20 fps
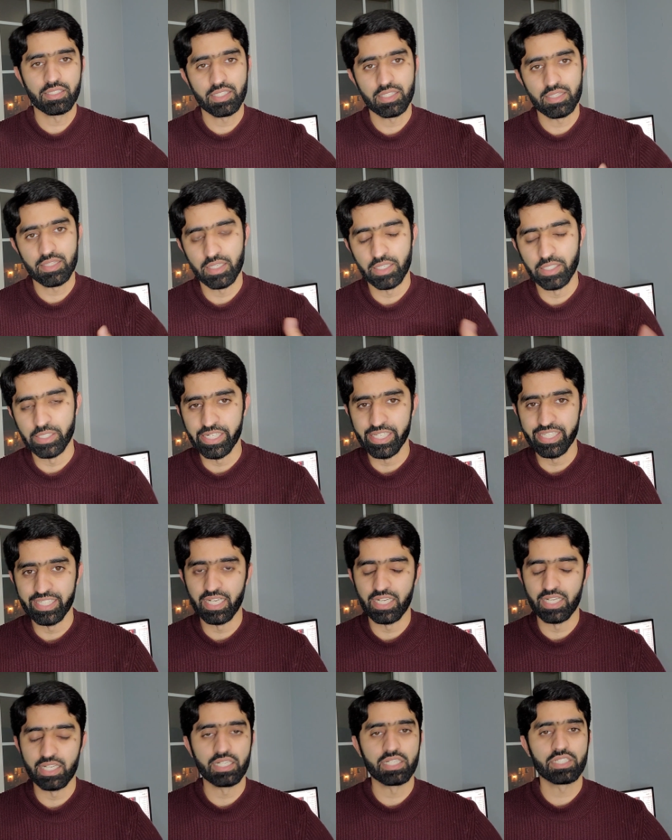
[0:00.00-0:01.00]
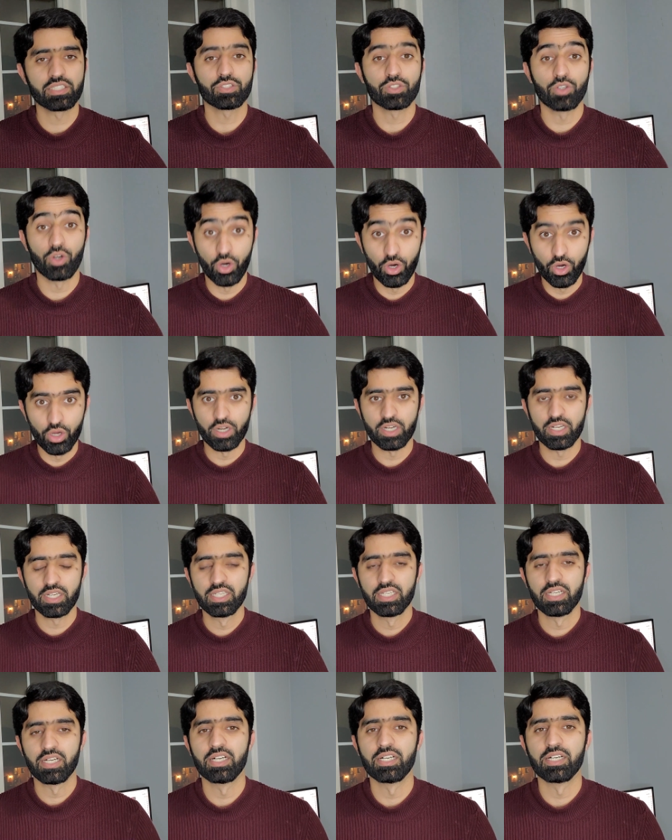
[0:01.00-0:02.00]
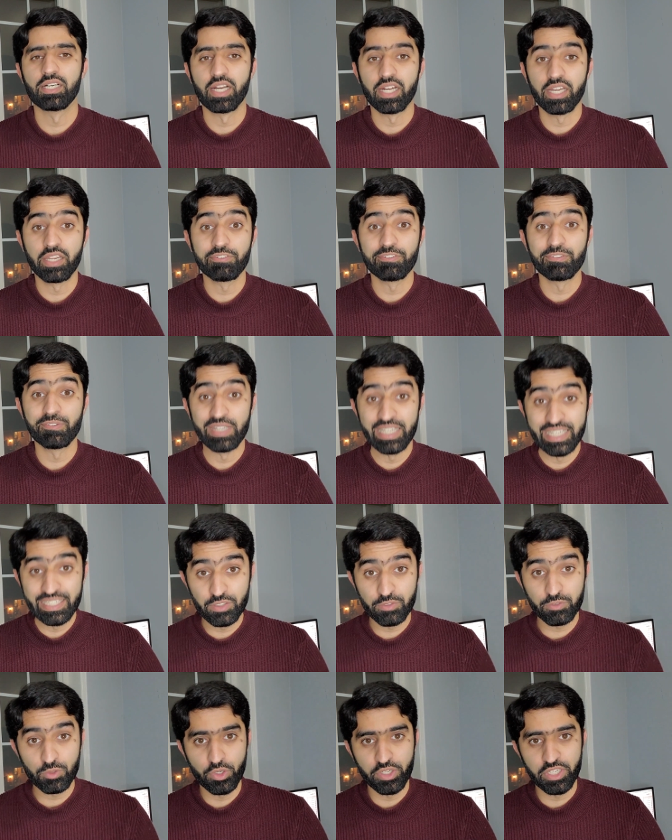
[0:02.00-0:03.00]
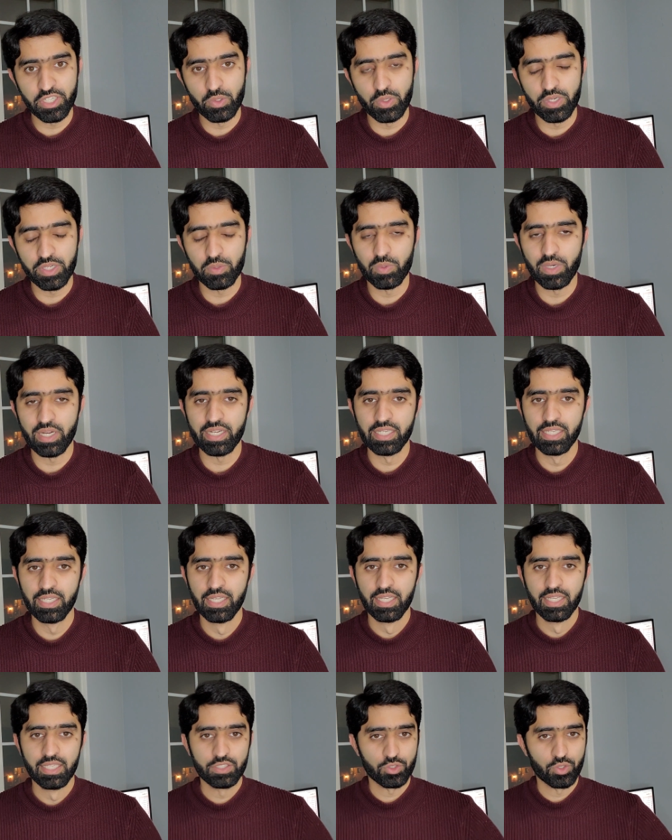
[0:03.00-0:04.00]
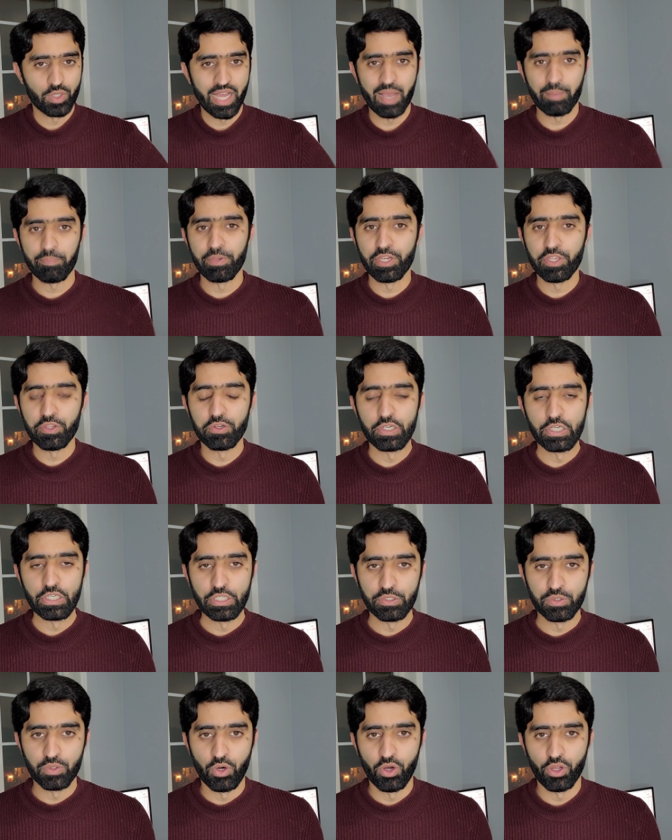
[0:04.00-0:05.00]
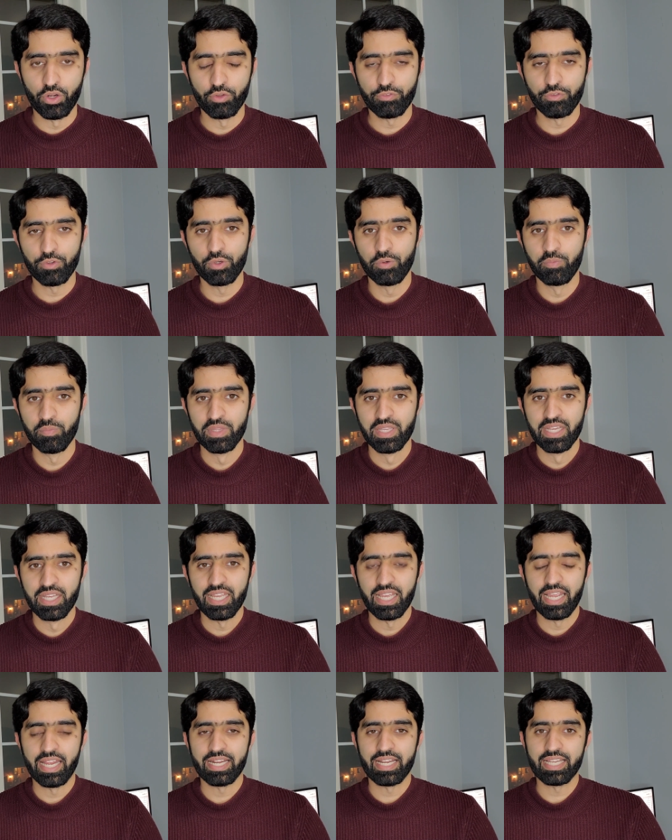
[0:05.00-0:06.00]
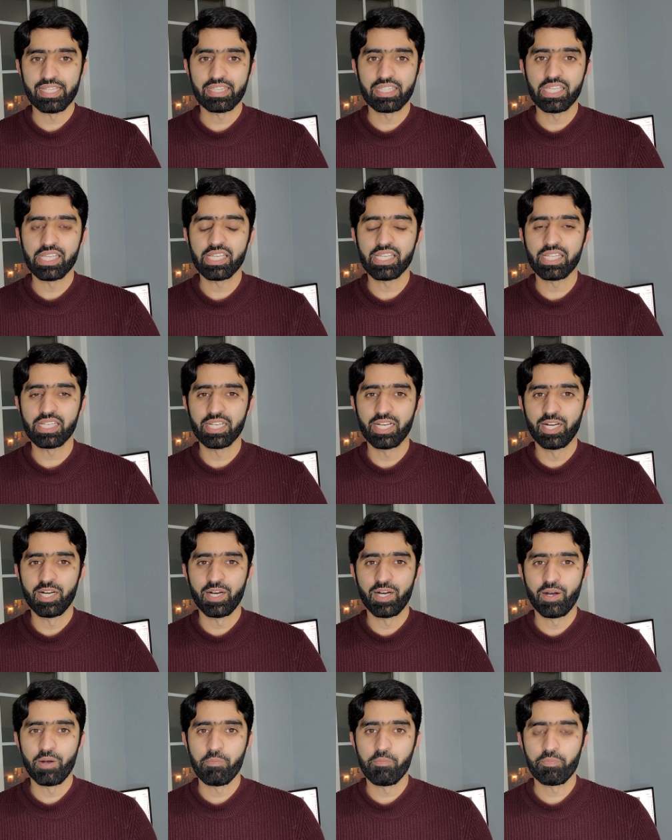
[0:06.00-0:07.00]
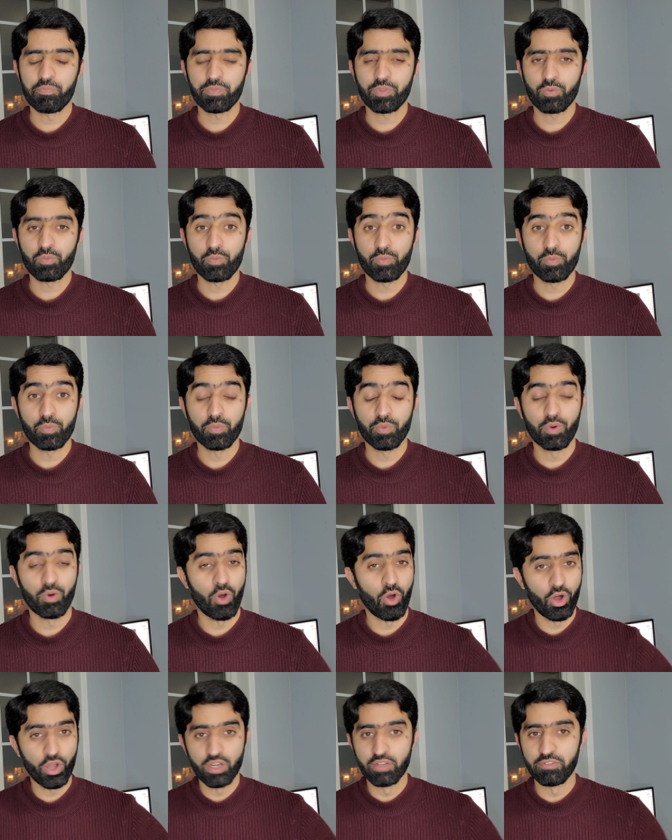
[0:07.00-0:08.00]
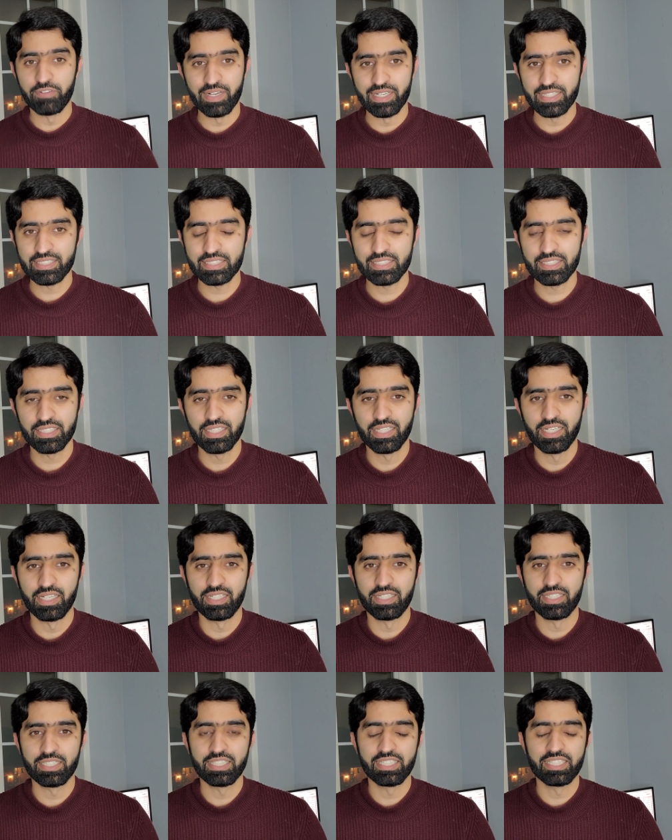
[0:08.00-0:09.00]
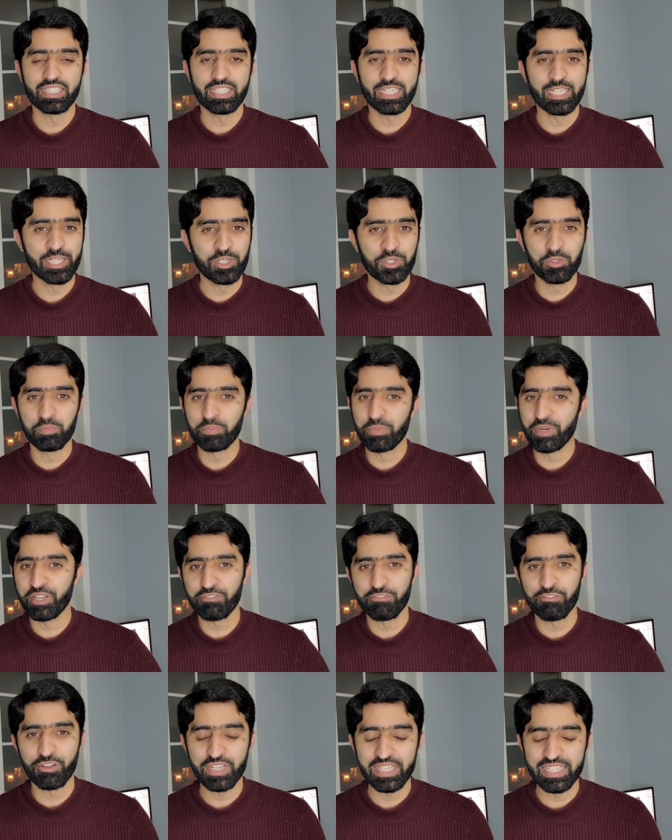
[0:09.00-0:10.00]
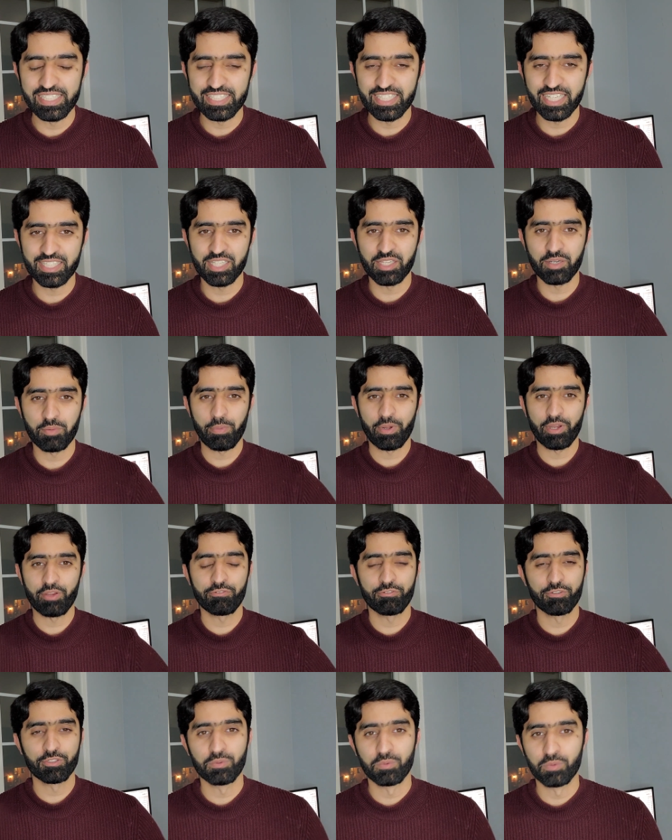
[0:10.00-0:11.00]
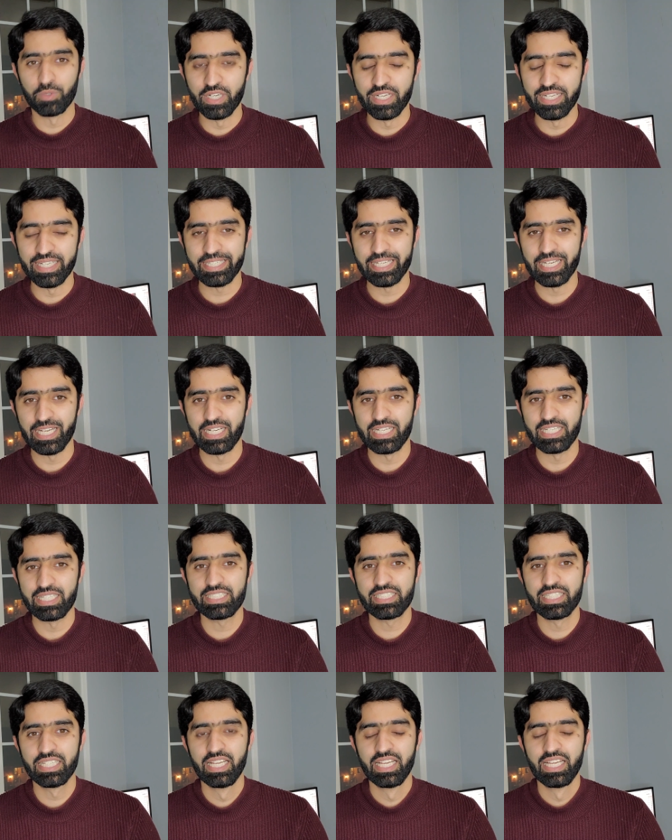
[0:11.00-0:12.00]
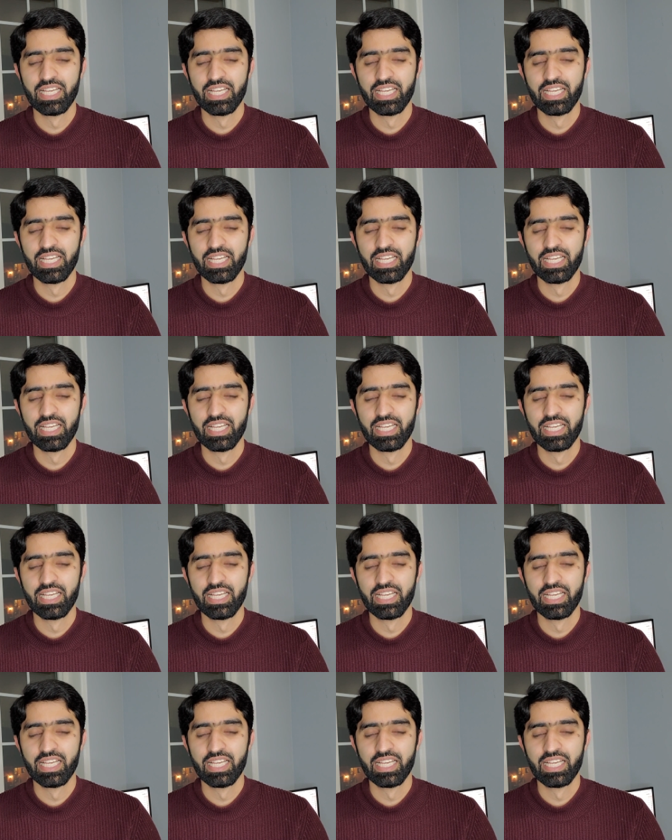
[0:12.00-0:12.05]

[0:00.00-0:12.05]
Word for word: in the early hours or uh, early few days of 2021 so happy new year to all of you and i think um, all of us uh, need to pray for each other pray for the world at large